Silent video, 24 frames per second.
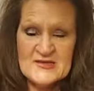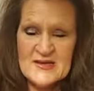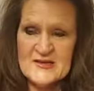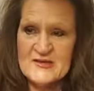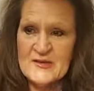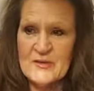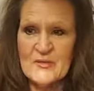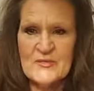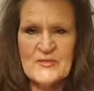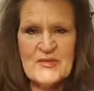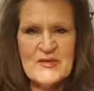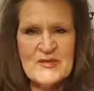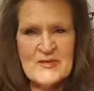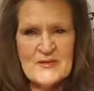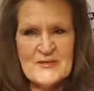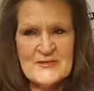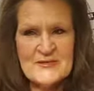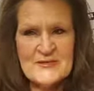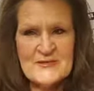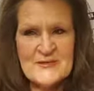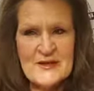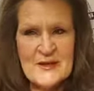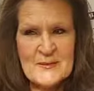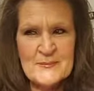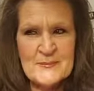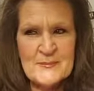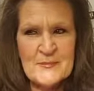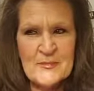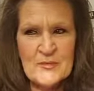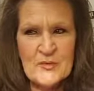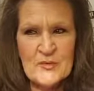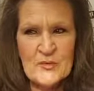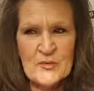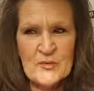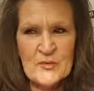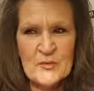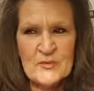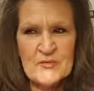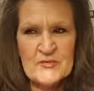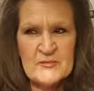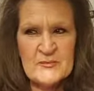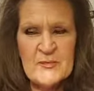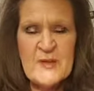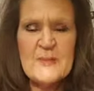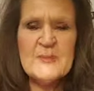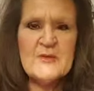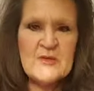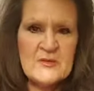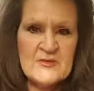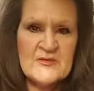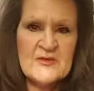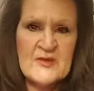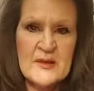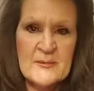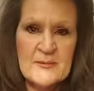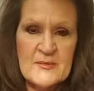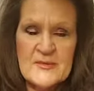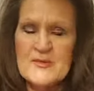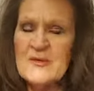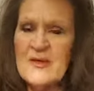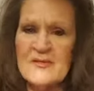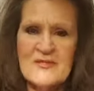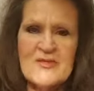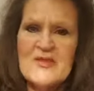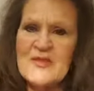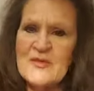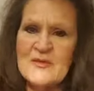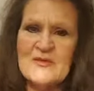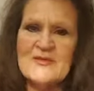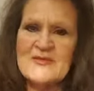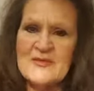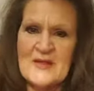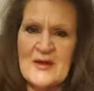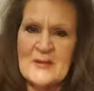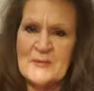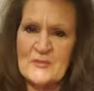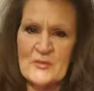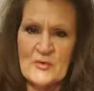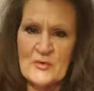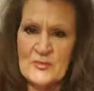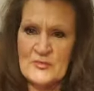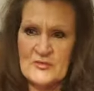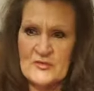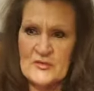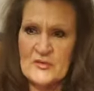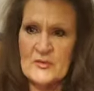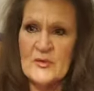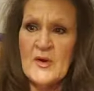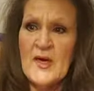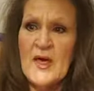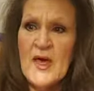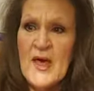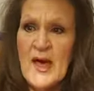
I don't think you can set up groups. Maybe you can set up, I think you can set up groups too.